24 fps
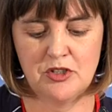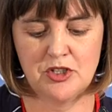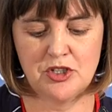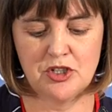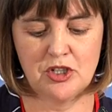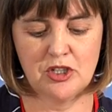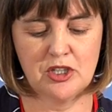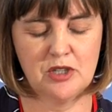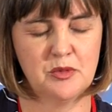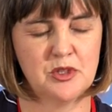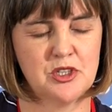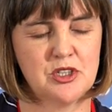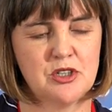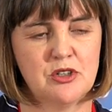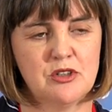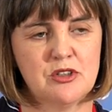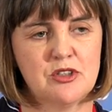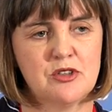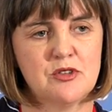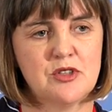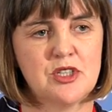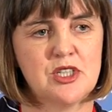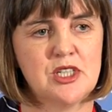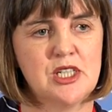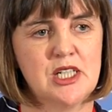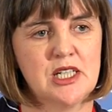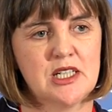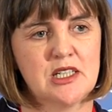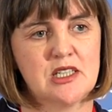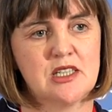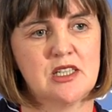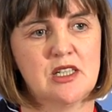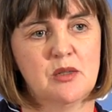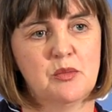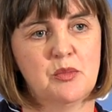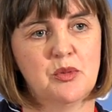The document also
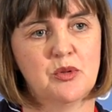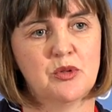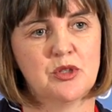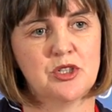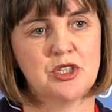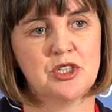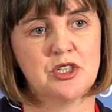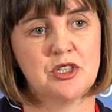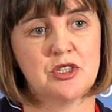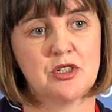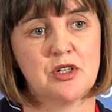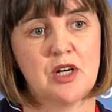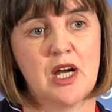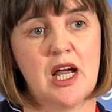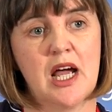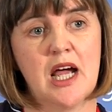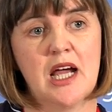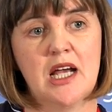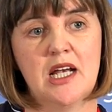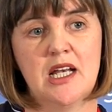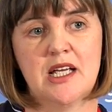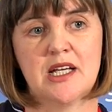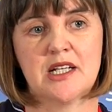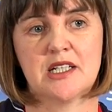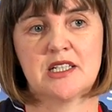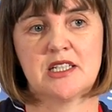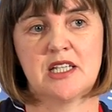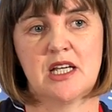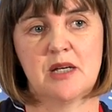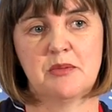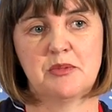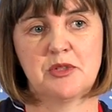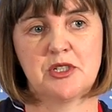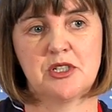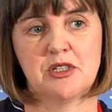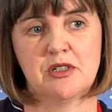states that abortions are highly
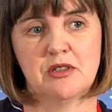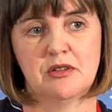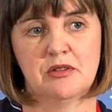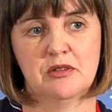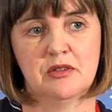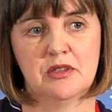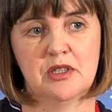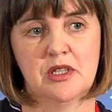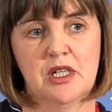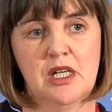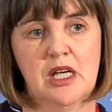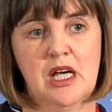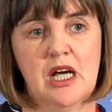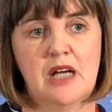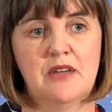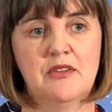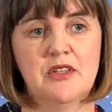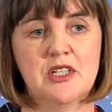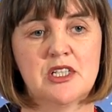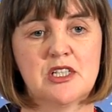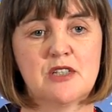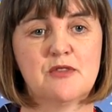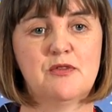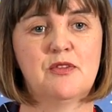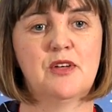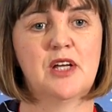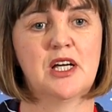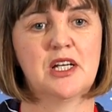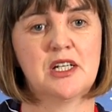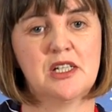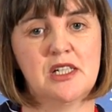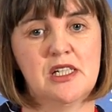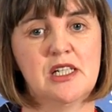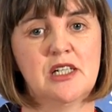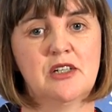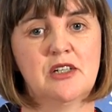exceptional and this flatly